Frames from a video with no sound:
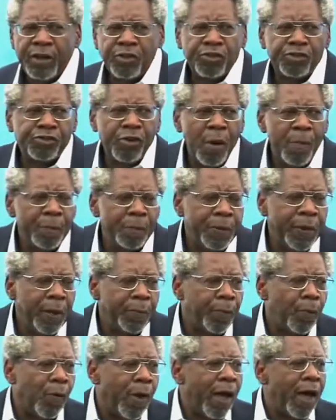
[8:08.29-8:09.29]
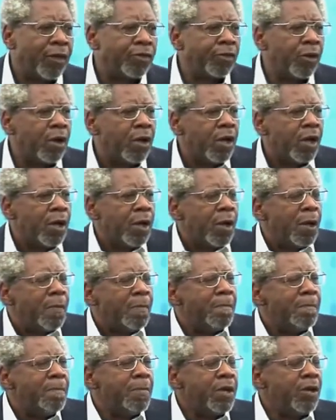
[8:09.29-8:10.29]
And some people had the
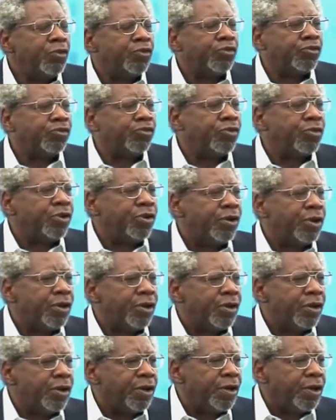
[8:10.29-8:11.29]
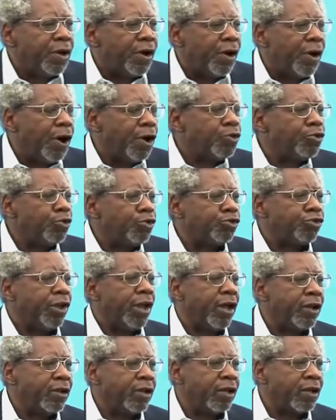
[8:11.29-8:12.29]

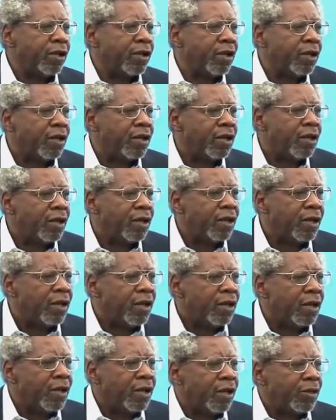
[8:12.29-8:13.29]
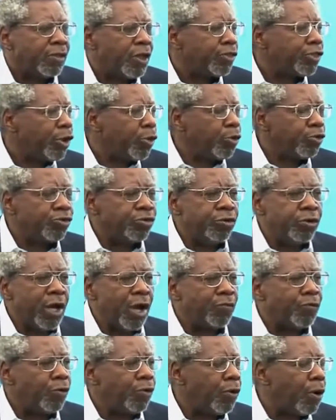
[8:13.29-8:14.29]
misunderstanding that there was
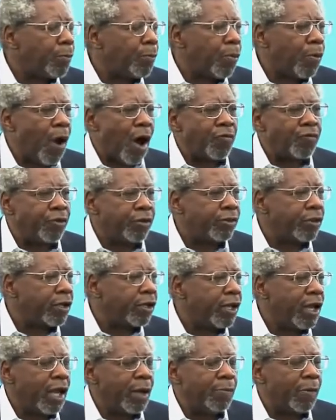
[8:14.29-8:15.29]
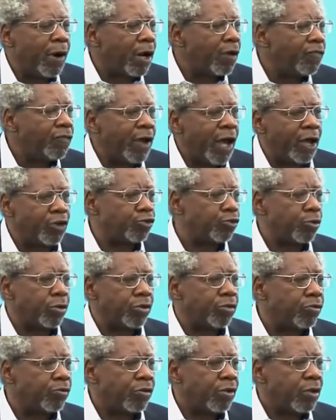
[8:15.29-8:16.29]
never a prophet that came out of
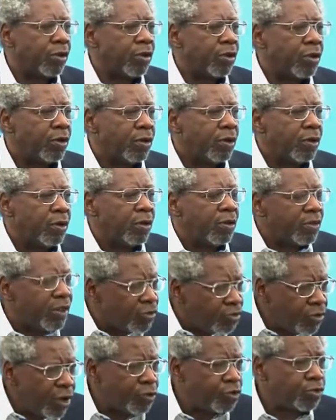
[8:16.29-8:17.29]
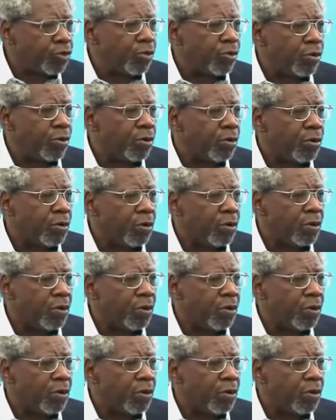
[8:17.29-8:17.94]
Nazareth. That's not true.